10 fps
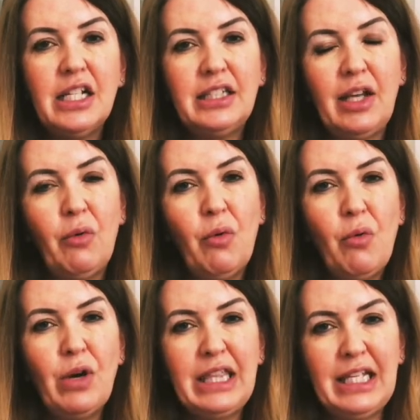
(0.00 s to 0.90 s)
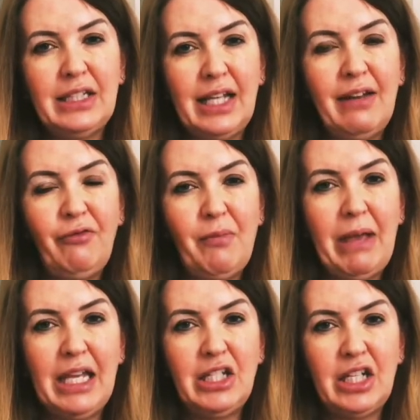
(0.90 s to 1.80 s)
So all of this
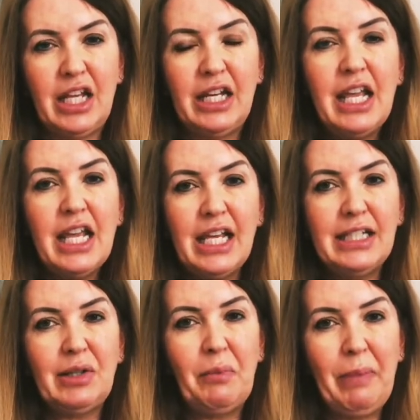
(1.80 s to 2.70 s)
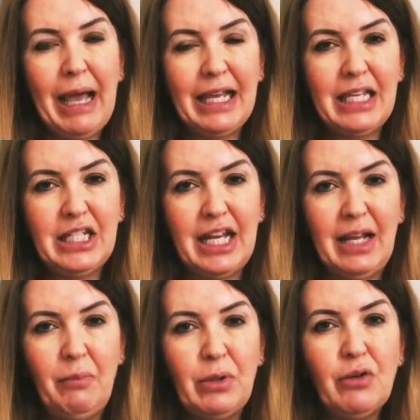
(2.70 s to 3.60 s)
information is on
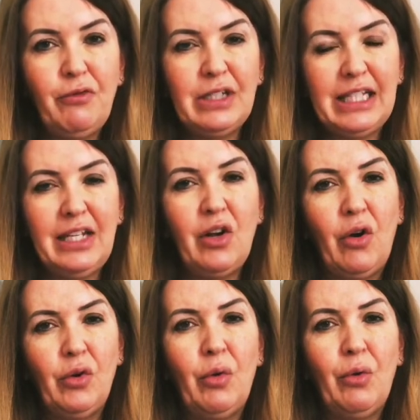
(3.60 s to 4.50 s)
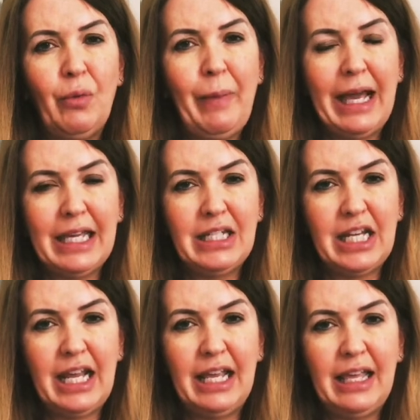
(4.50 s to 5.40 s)
packaging, but obviously not on all
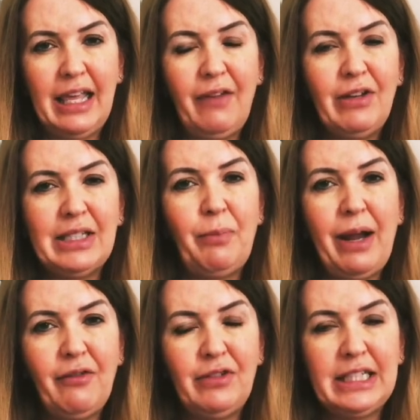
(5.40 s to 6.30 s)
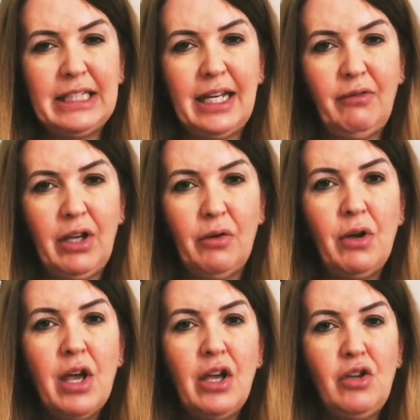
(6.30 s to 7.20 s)
packaging. If it's a breakfast cereal,
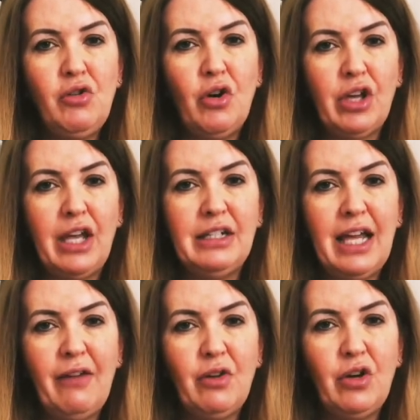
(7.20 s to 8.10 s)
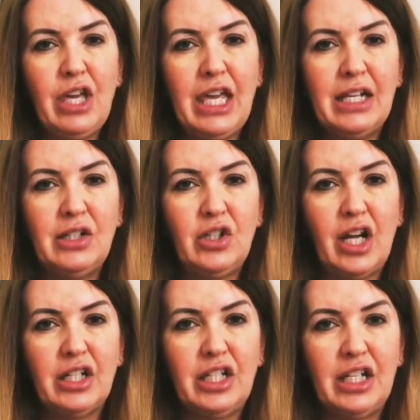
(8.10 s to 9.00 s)
you're not going to have cooking
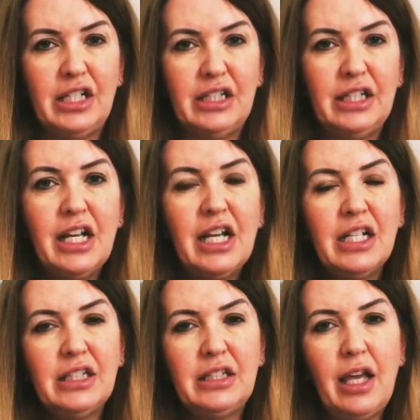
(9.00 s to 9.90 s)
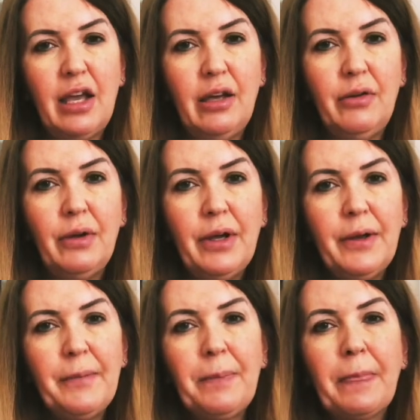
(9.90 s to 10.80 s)
instructions. So
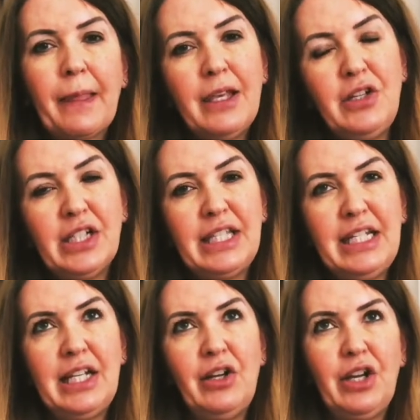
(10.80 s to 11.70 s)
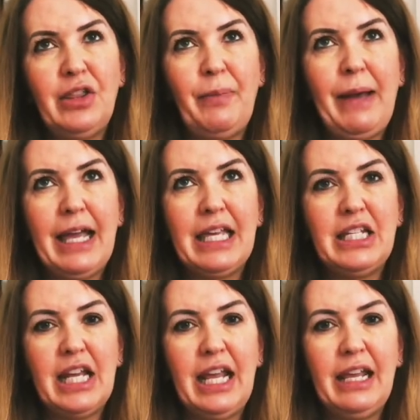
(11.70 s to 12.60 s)
you just need to look at the
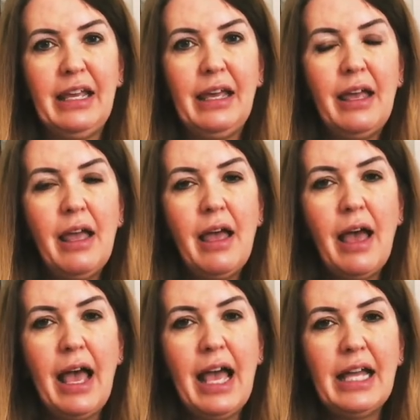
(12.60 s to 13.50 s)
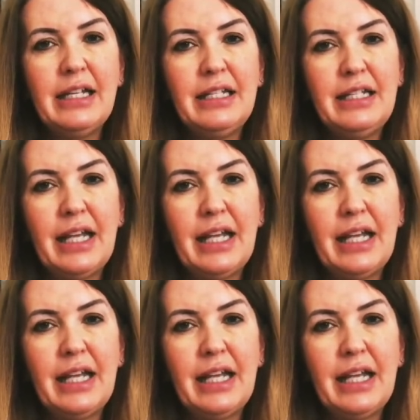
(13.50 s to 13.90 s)
packaging and